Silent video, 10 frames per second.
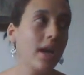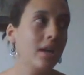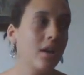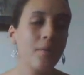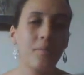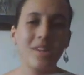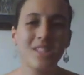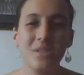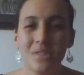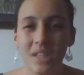and I
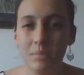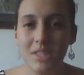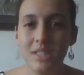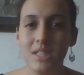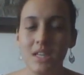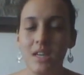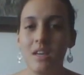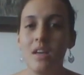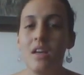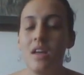just used Lipton
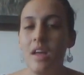tea